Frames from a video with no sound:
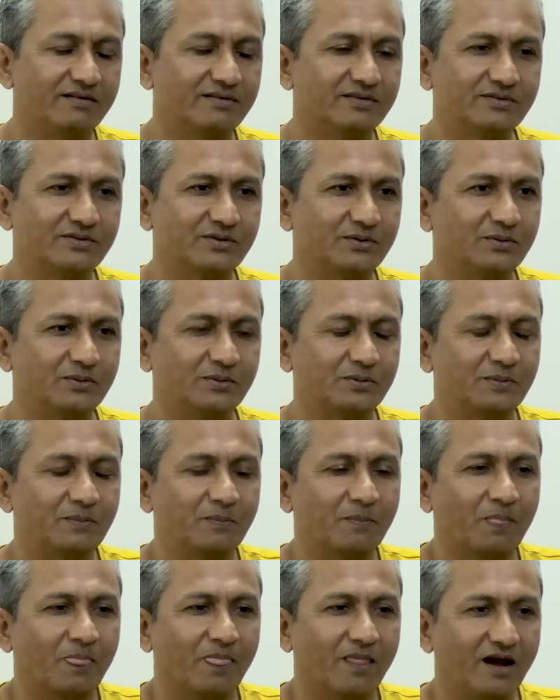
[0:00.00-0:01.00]
So
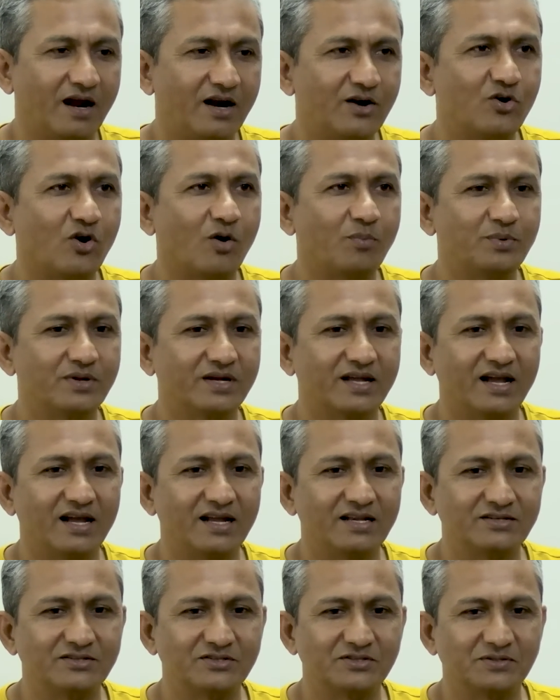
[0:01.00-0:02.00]
I dropped a
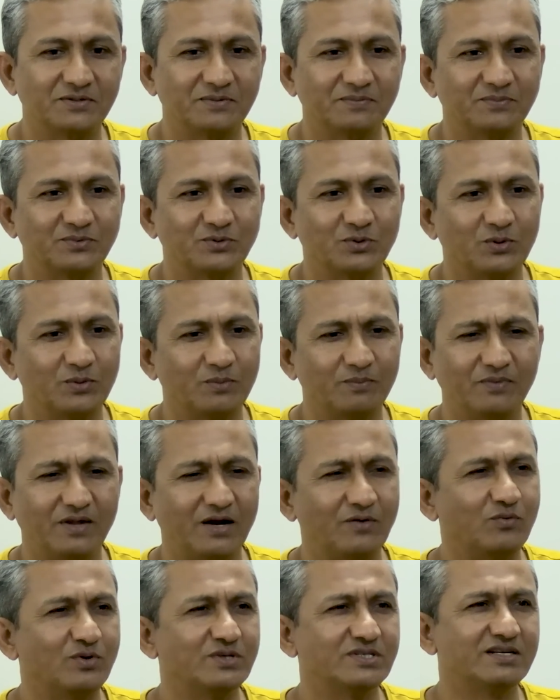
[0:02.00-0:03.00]
catch. So
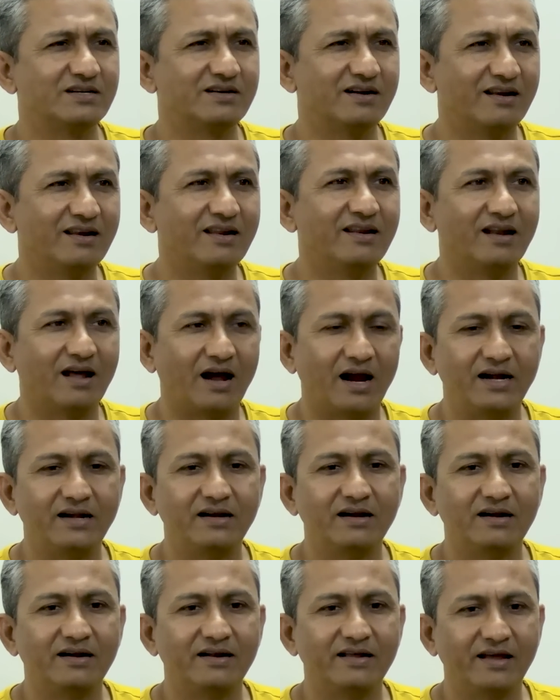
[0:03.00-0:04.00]
that wasn't really an
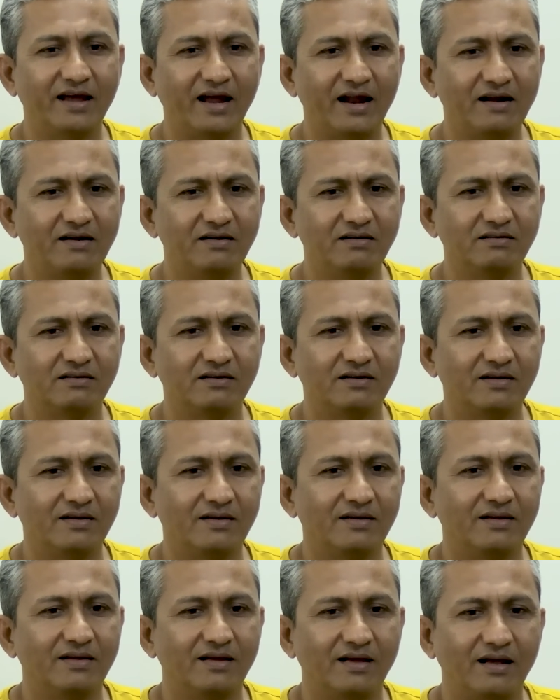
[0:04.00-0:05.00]
ideal day. And
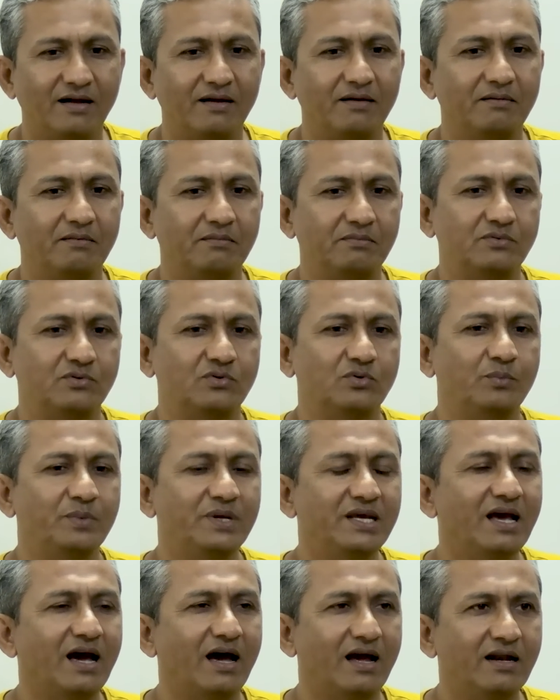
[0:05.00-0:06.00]
to
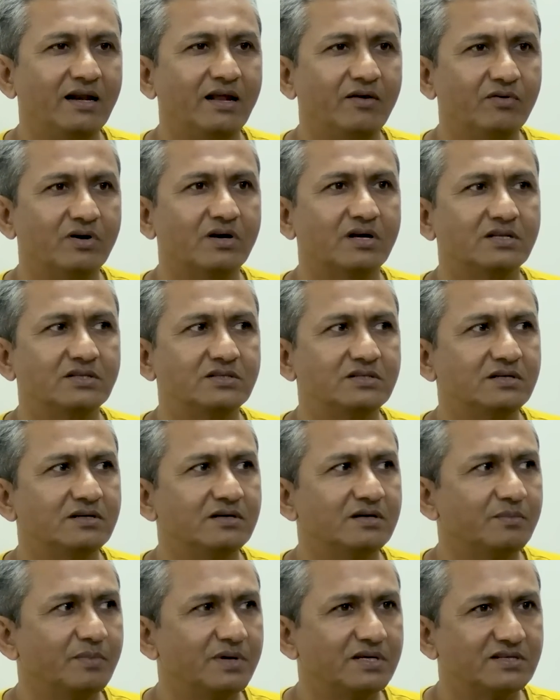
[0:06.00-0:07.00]
me, I never
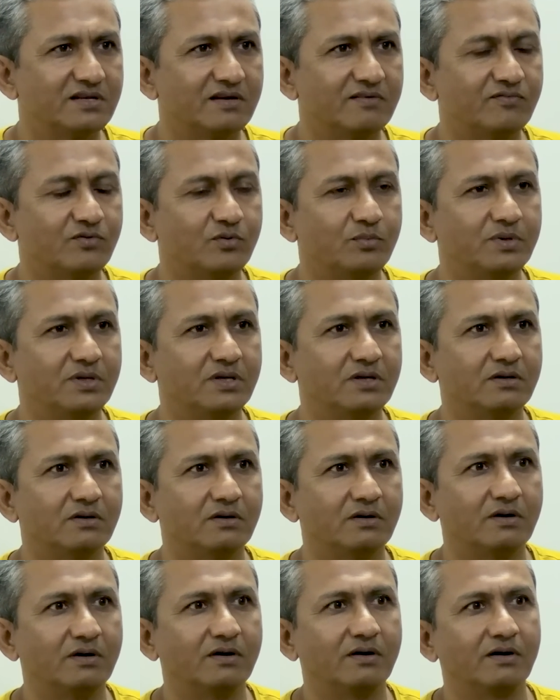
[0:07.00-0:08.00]
considered myself to be
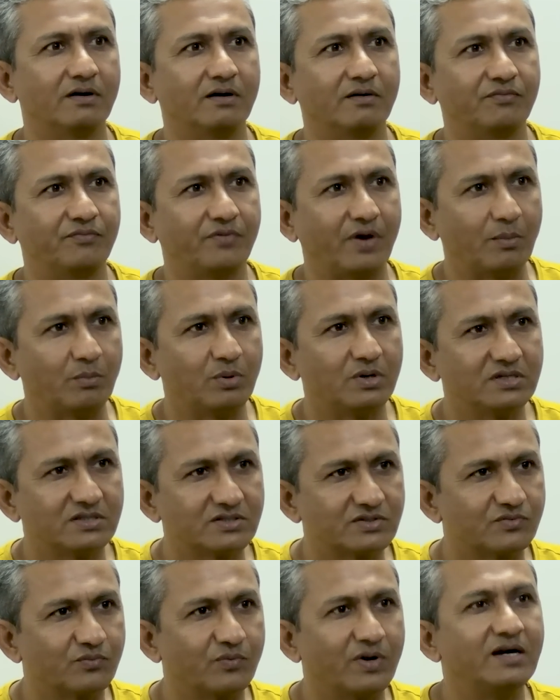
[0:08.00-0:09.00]
a
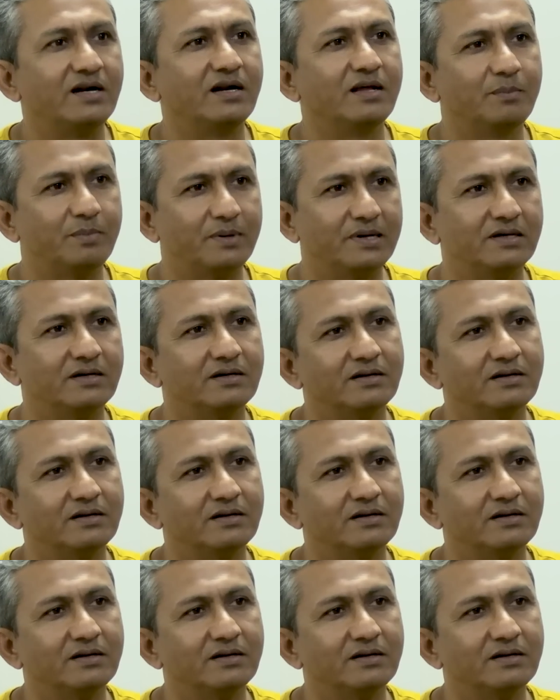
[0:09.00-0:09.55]
fabulous one-day player.